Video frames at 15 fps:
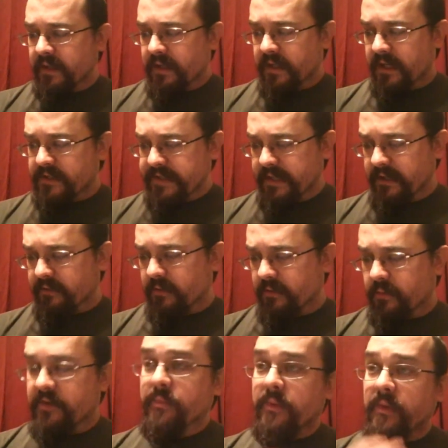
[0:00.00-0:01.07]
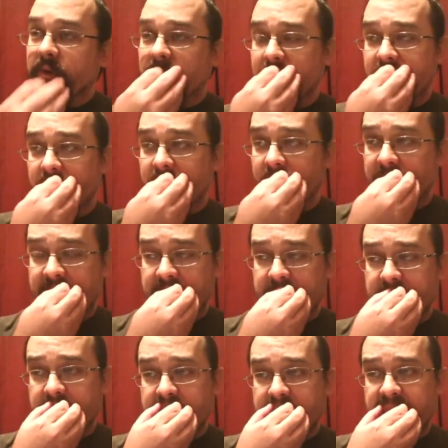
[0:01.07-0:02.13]
he actually hears a whisper on the
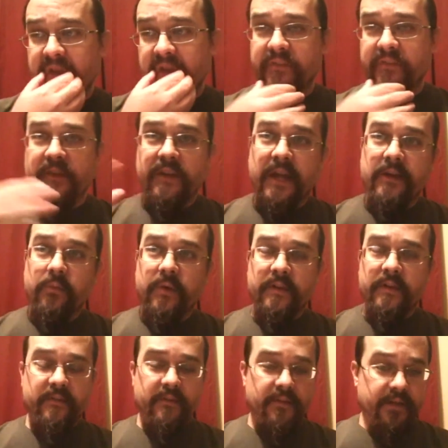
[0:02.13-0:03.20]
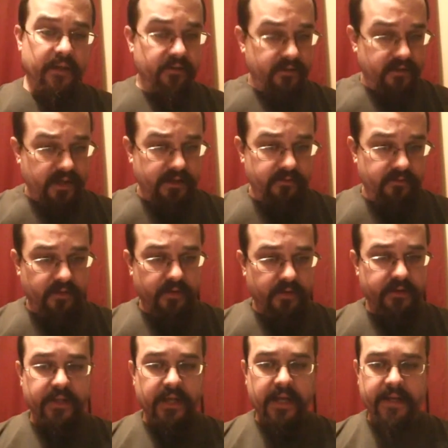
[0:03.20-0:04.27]
wind as the night winds in the desert kind of
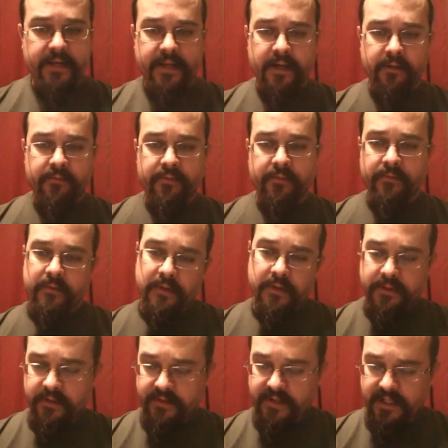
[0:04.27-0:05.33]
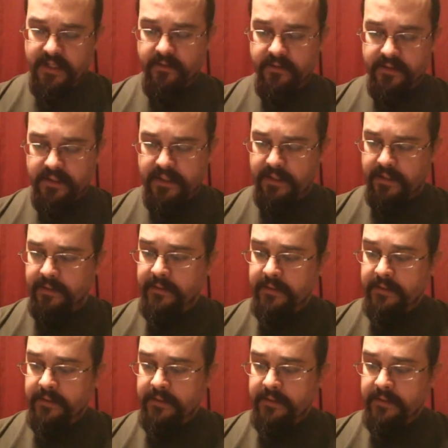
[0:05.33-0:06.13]
start to die down to the heat of the day.